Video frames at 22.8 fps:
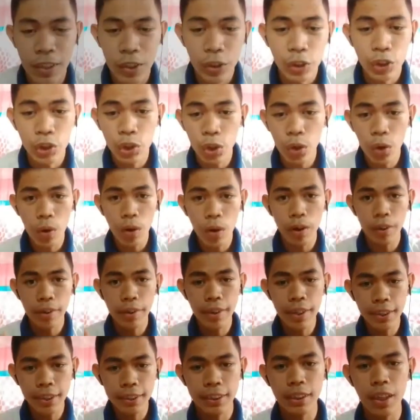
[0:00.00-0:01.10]
So our
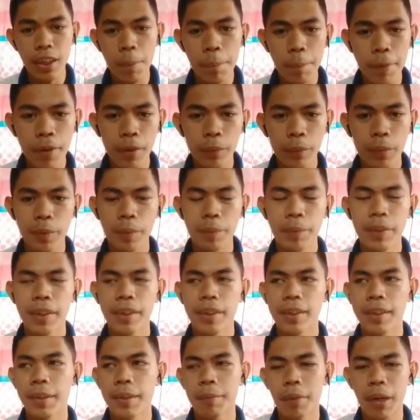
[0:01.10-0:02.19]
next topic would
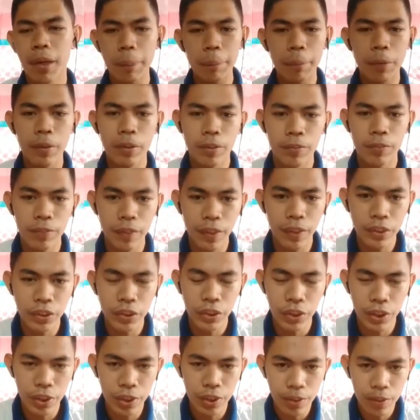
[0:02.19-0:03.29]
be the MARPOL
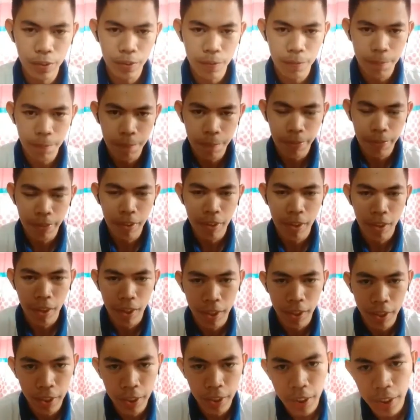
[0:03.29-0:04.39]
Convention,
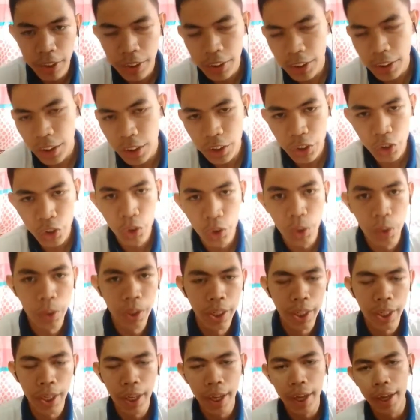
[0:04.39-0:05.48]
its
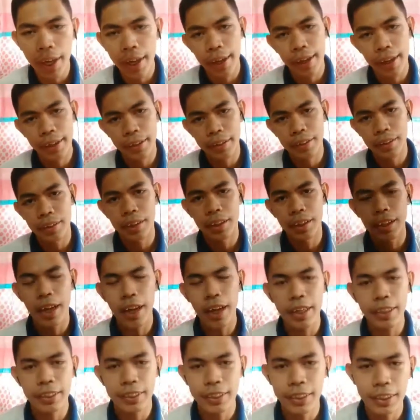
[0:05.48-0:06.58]
history, and the
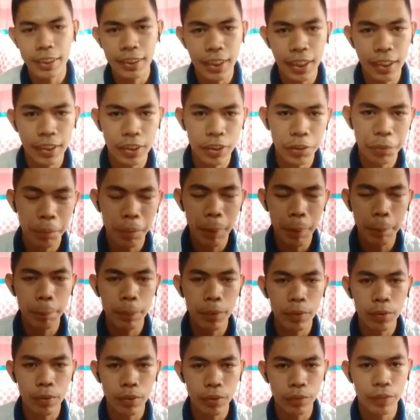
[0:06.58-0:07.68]
annexes under
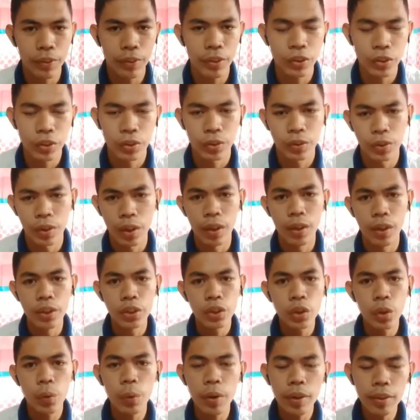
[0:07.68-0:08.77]
MARPOL Convention.
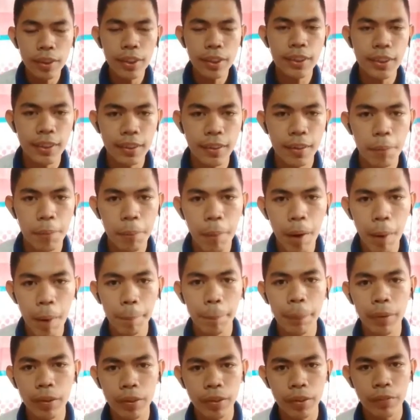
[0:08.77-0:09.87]
So what is
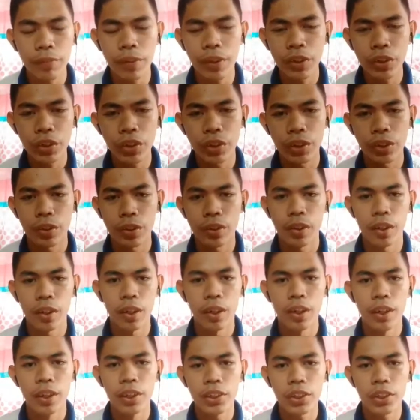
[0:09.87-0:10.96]
MARPOL Convention?
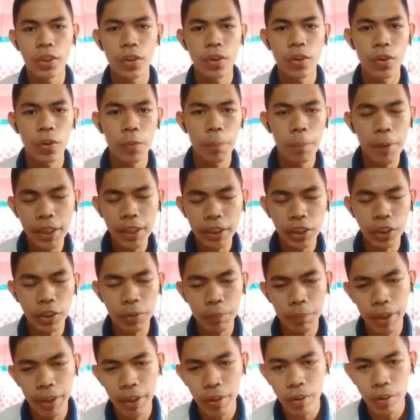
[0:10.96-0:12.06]
So based on
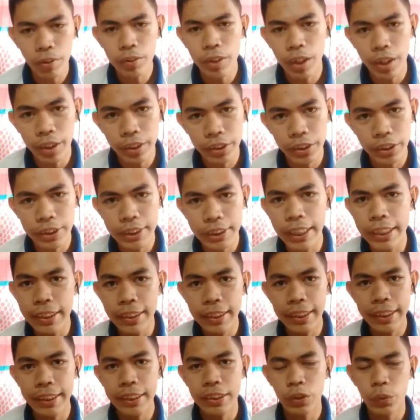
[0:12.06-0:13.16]
my own
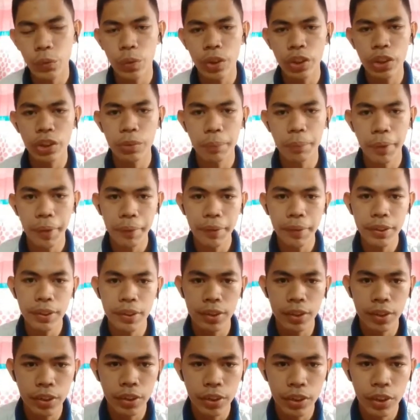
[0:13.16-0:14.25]
understanding towards my
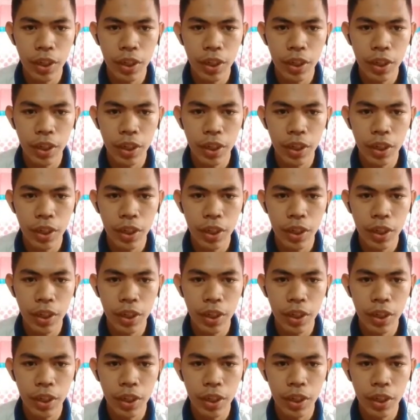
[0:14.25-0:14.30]
research,